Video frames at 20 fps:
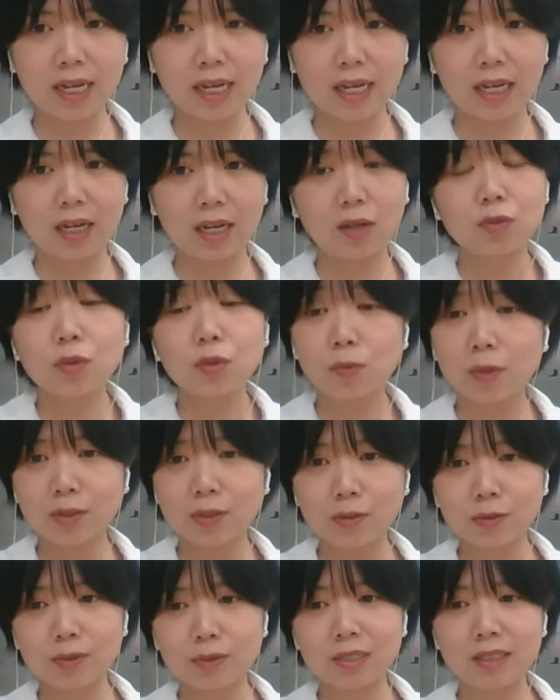I also
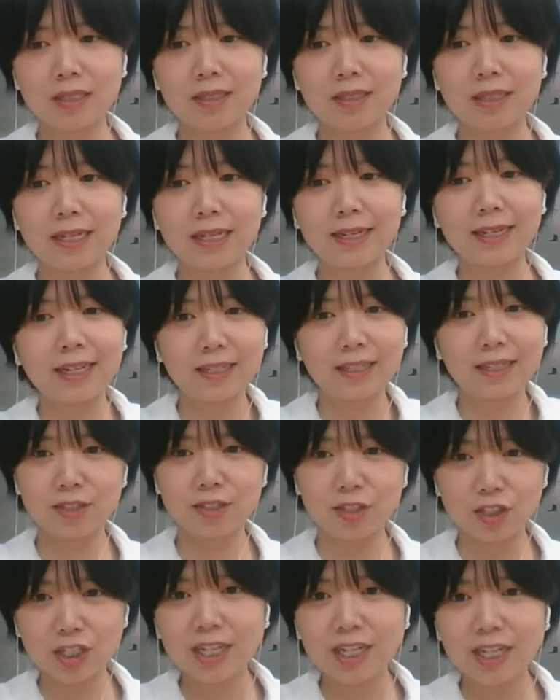want to see, like, as
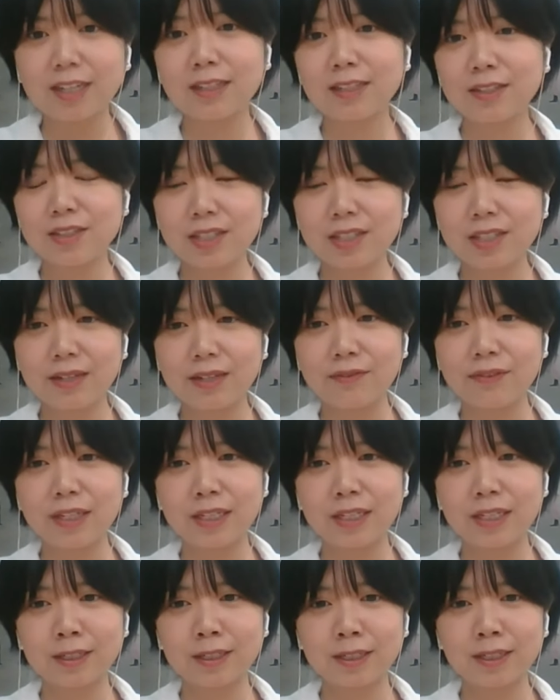a Chinese
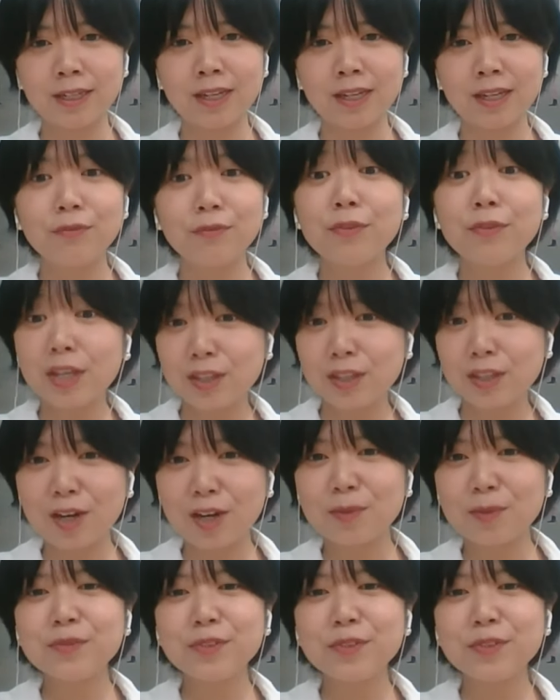living in
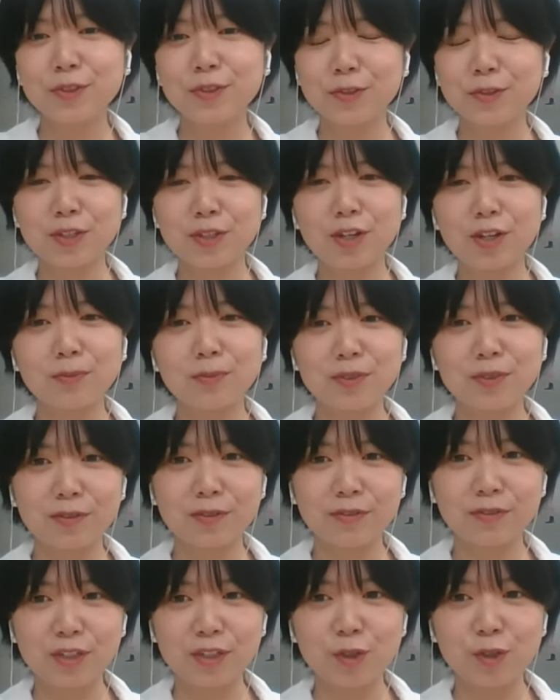Vietnam, you know, the
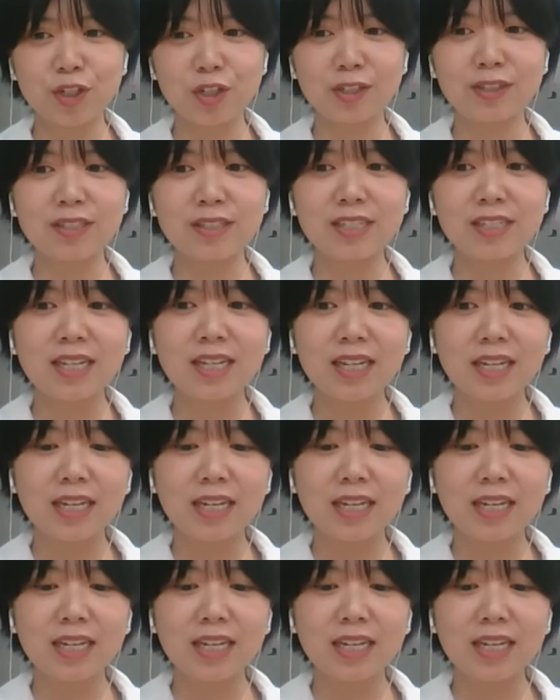observations.